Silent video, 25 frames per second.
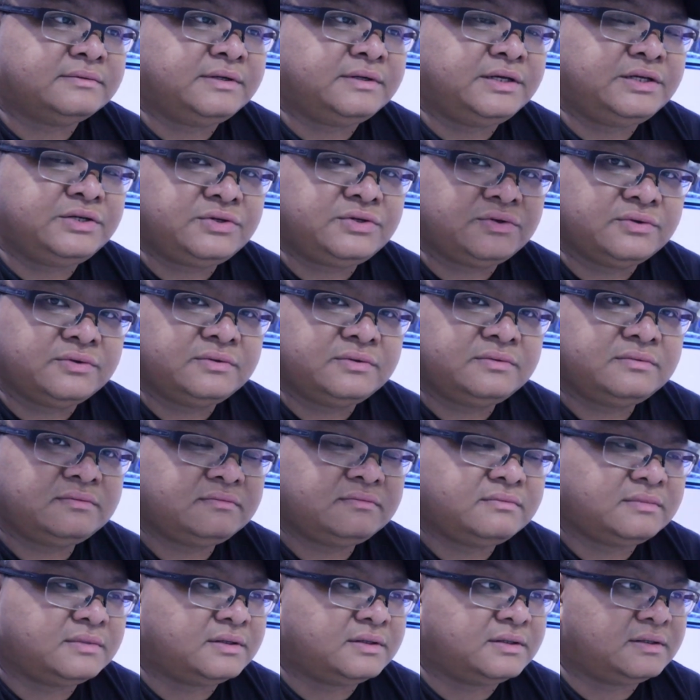issue.
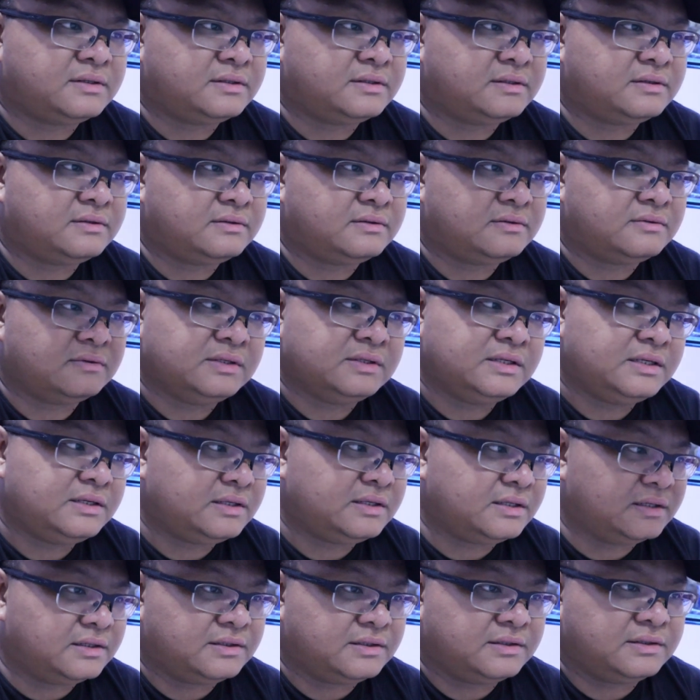
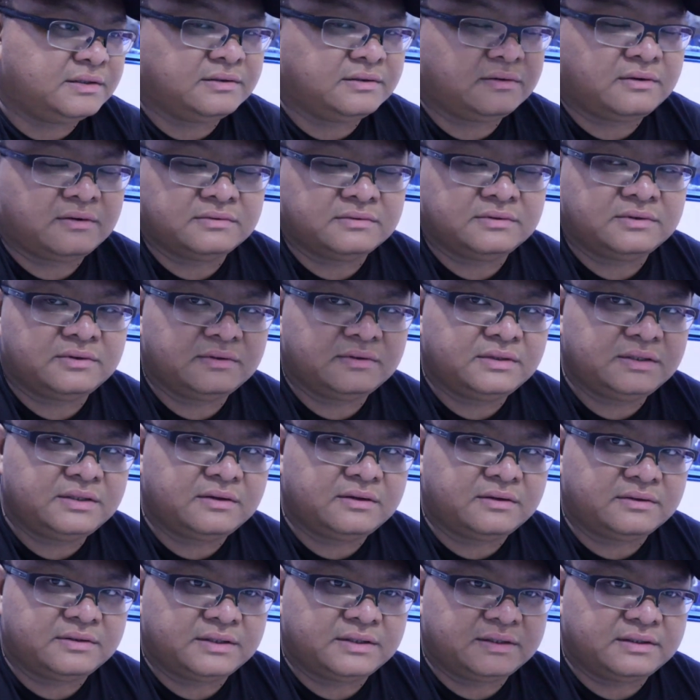Only
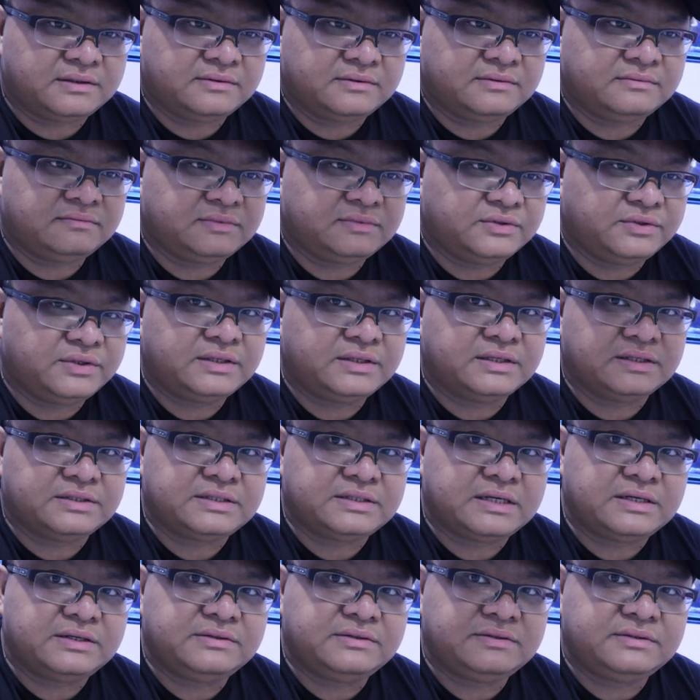on doing the
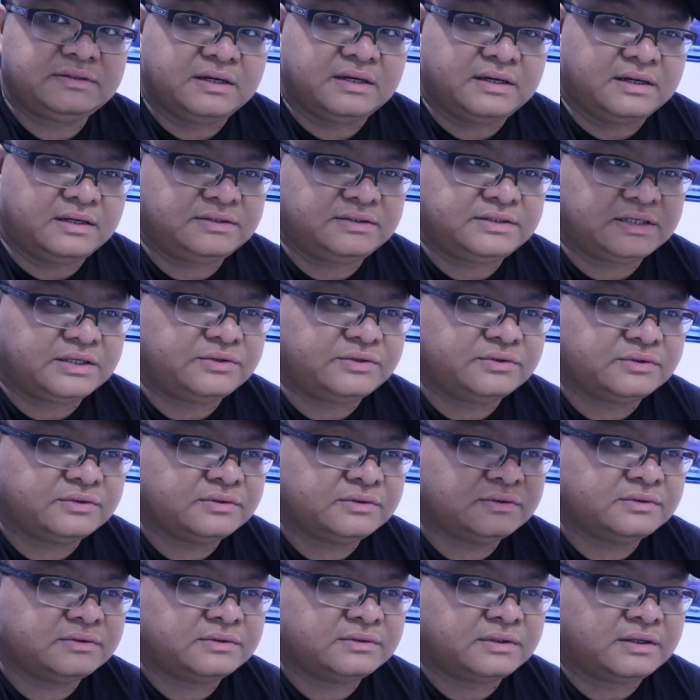
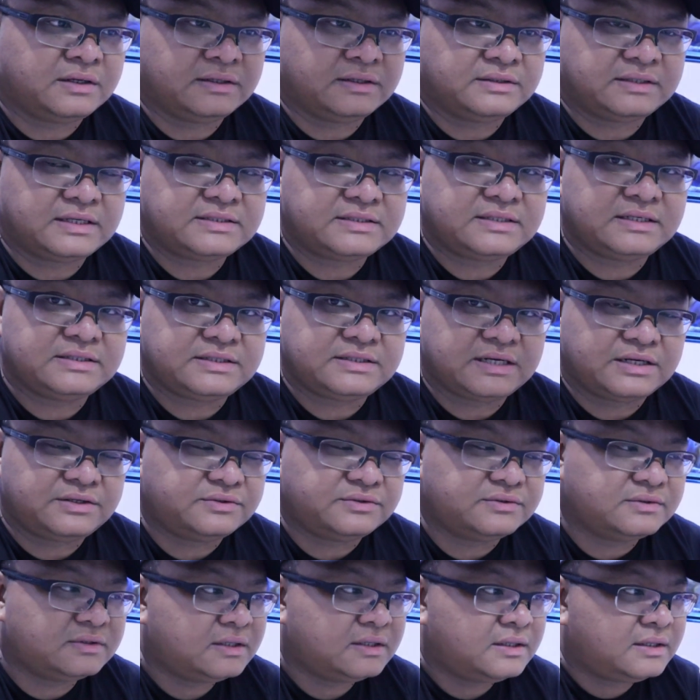schedule testing
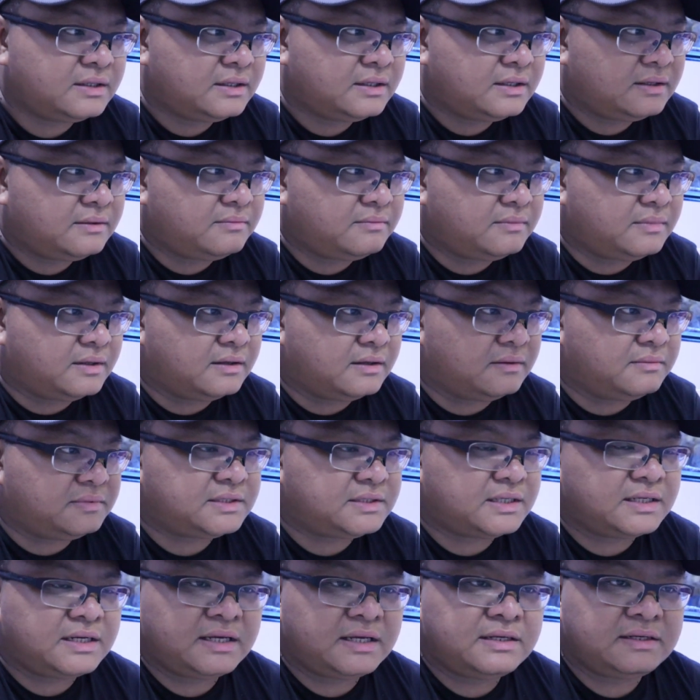schedule.
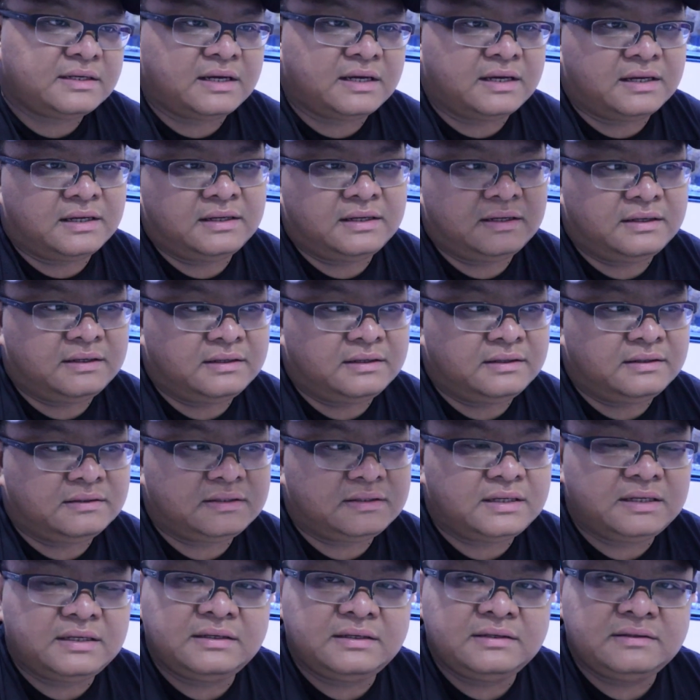Beside that, I
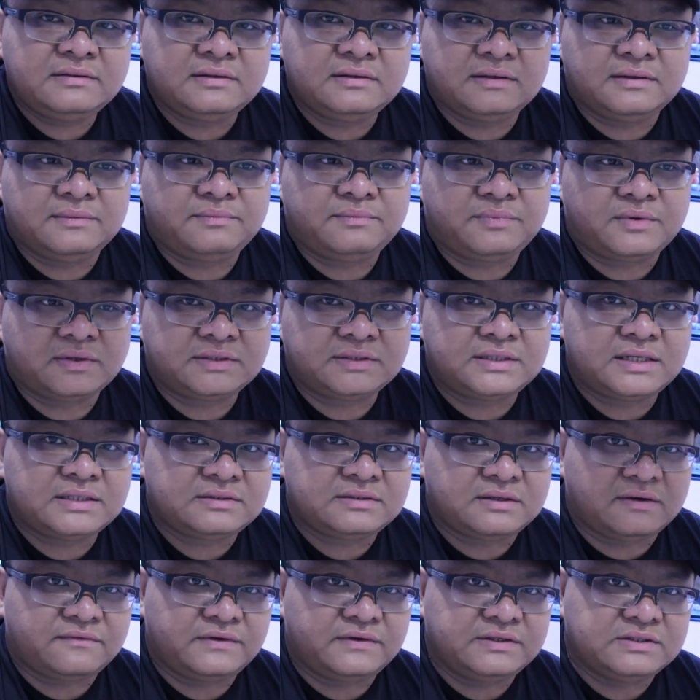think the process
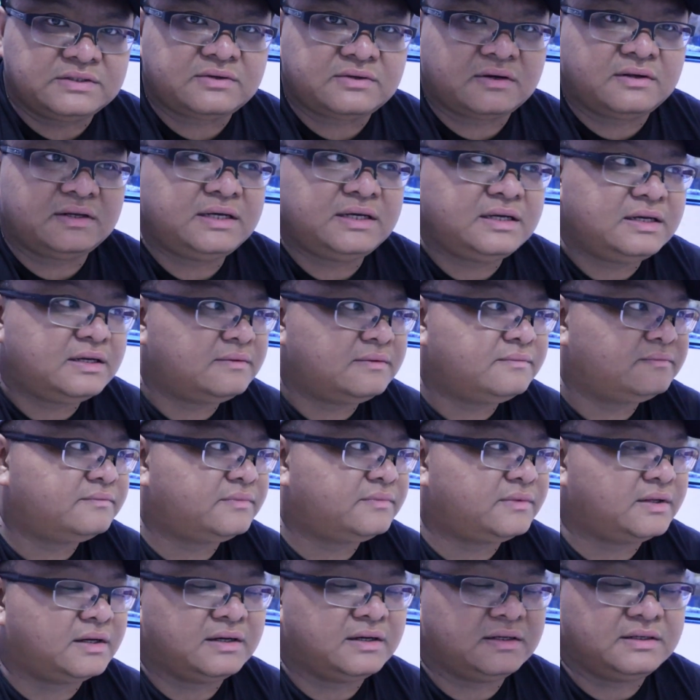of installing
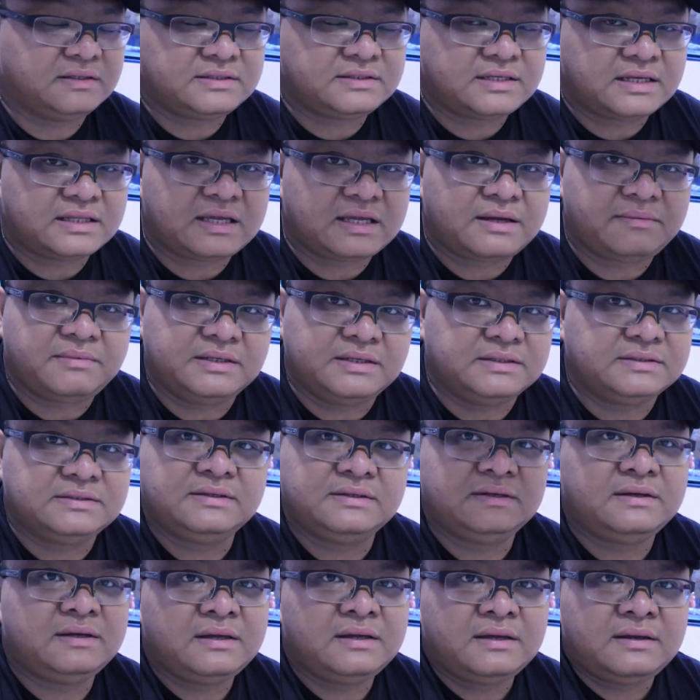the setup is
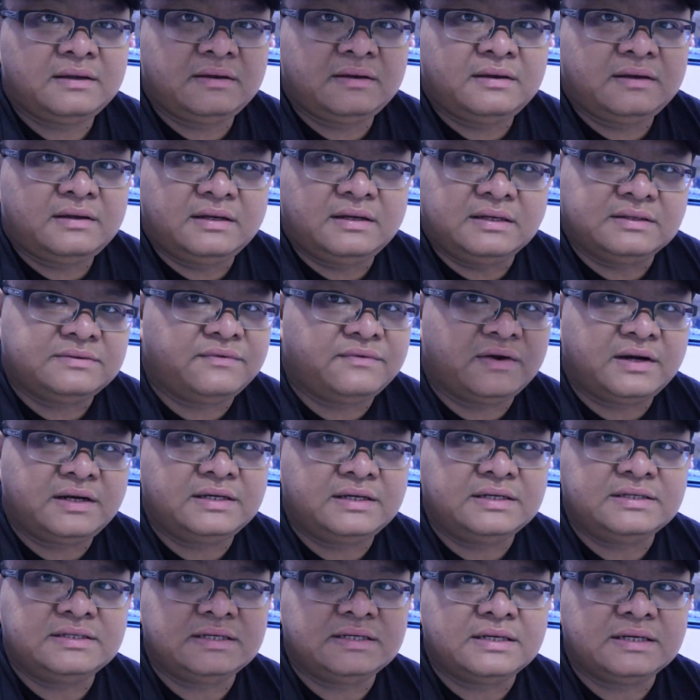very
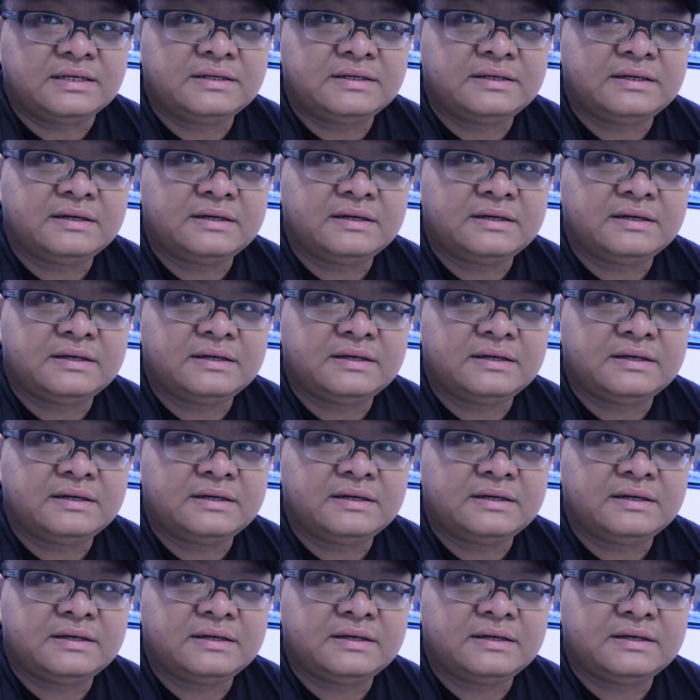easy.